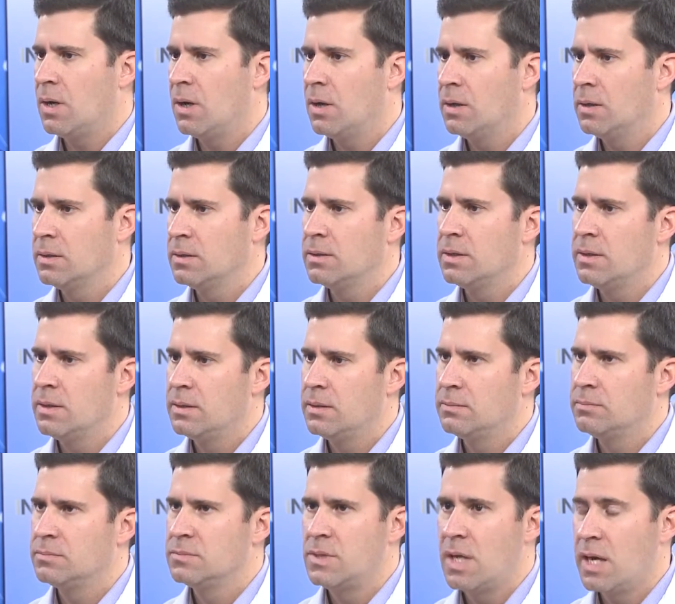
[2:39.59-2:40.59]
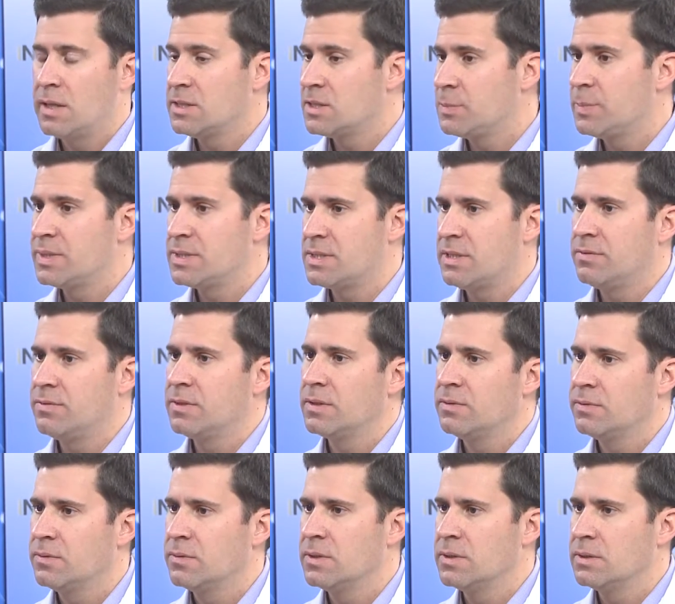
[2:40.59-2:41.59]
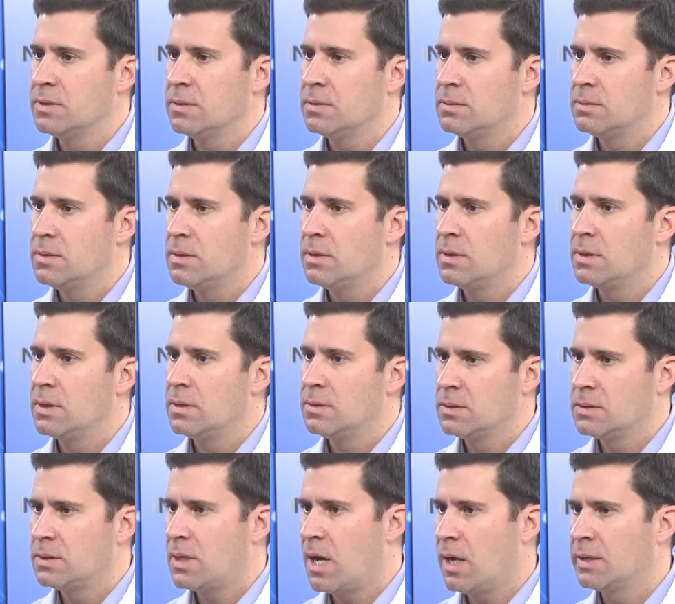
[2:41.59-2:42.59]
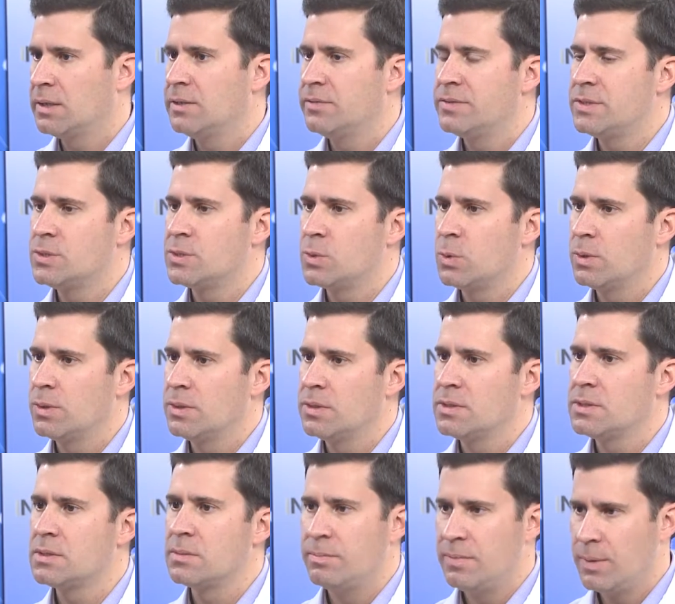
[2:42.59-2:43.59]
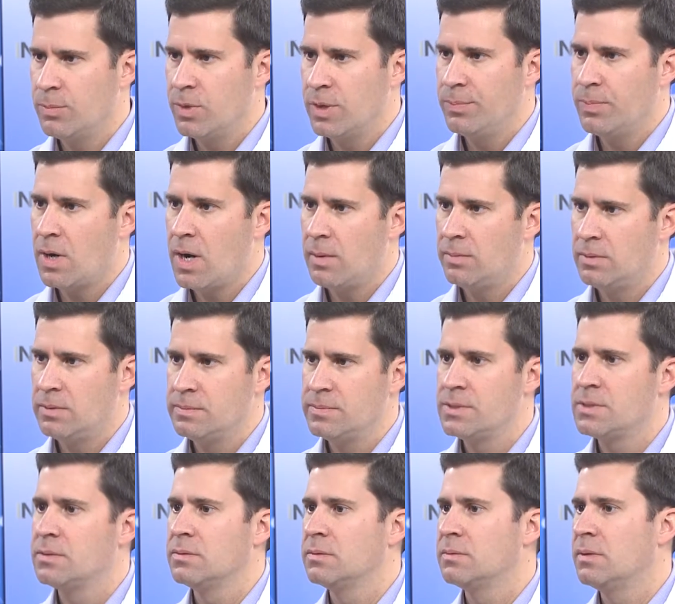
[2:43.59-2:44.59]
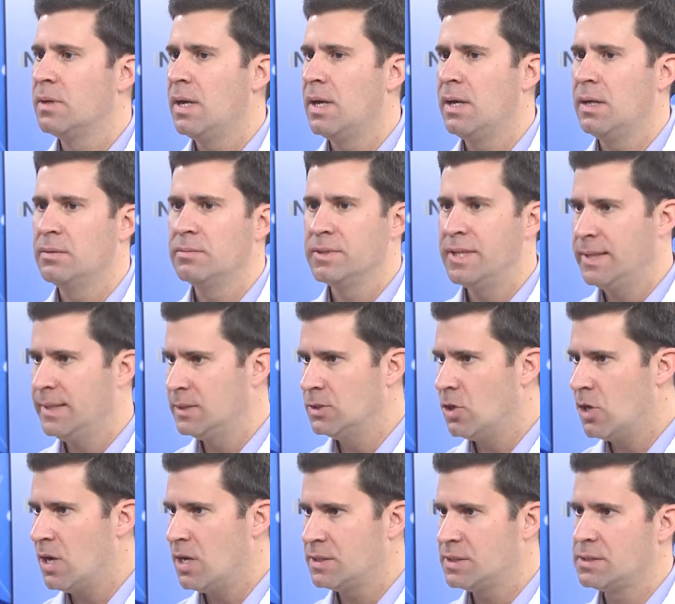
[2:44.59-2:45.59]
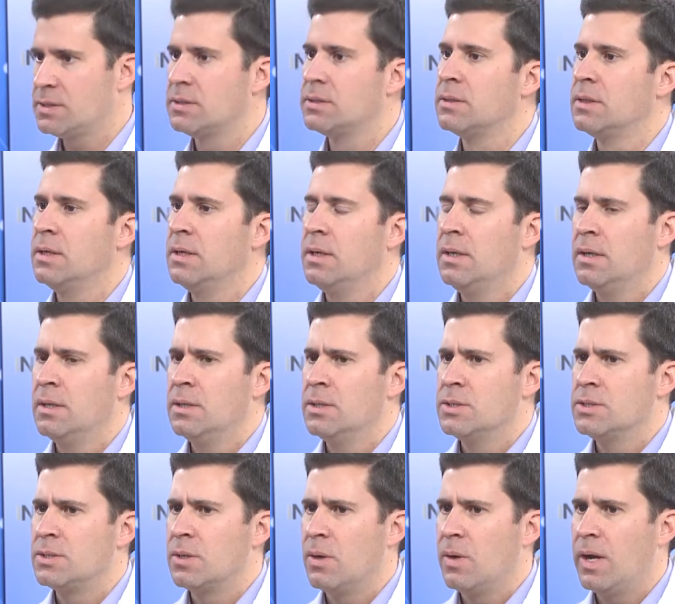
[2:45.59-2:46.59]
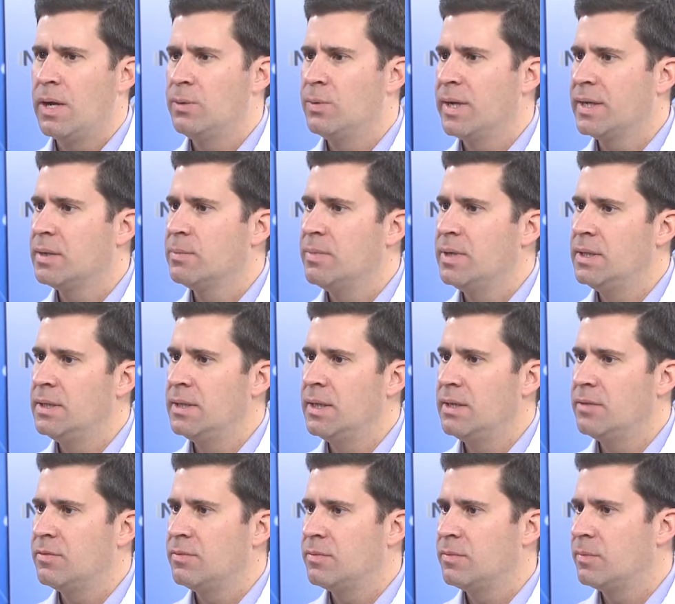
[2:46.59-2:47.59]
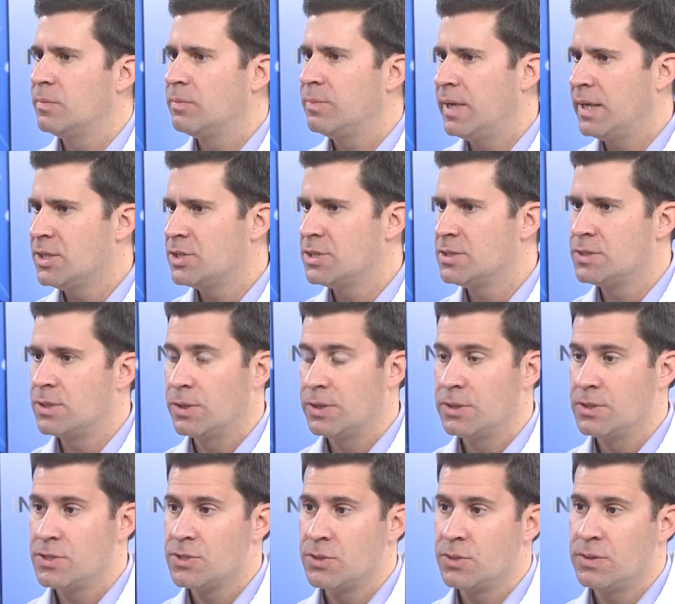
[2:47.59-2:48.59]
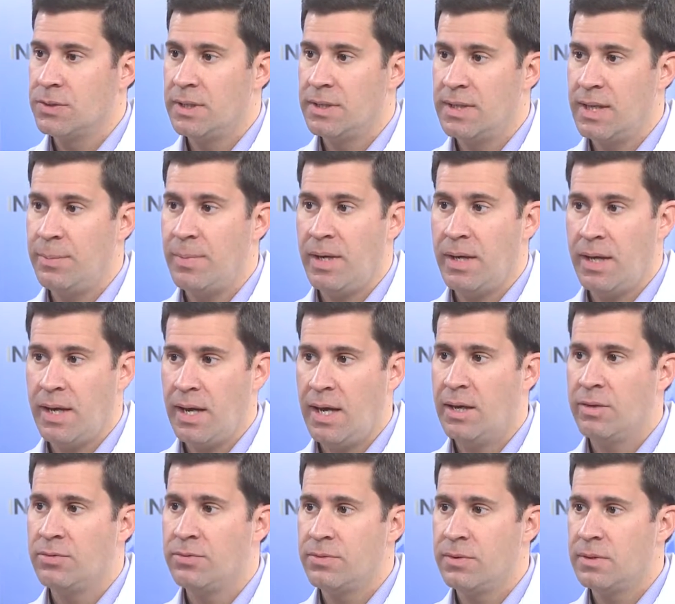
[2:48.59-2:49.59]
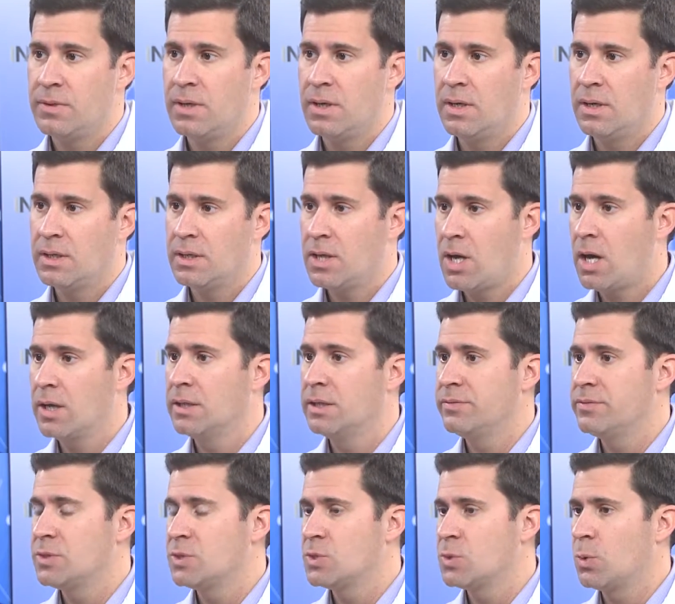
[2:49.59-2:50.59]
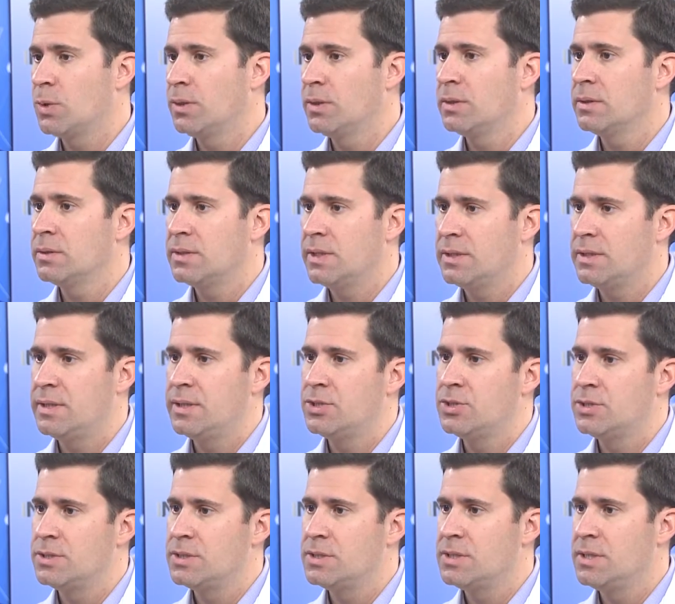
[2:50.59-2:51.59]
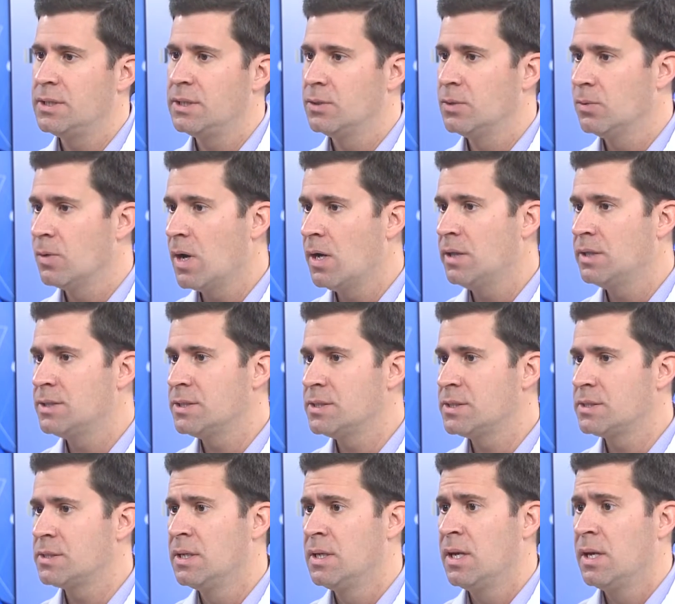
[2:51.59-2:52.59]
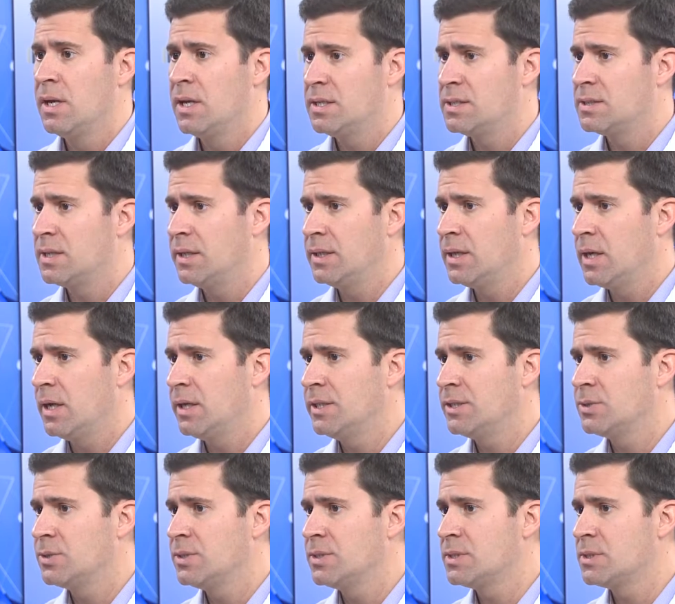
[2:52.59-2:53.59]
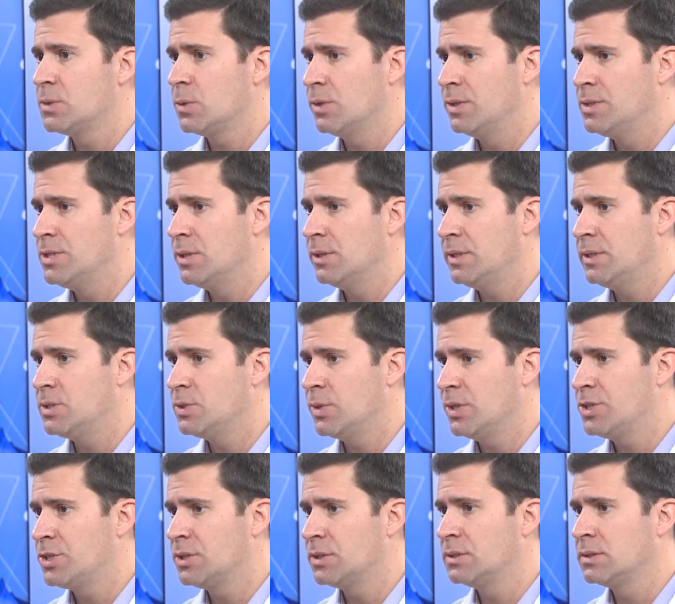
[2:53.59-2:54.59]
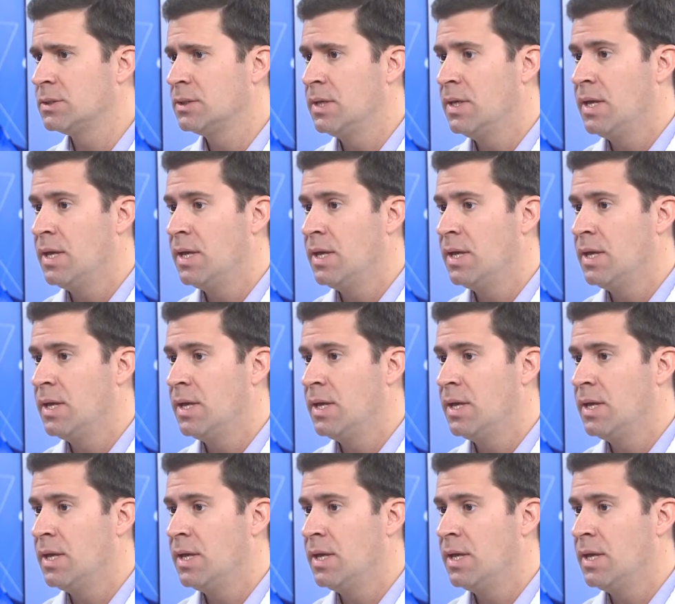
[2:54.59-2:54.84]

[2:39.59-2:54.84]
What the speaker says: are non-specific for cognitive disorders, memory problems, getting lost. So I'd recommend that if patients are concerned that they may have a cognitive disorder, that they should seek a neurologist, a psychiatrist, or a geriatrician.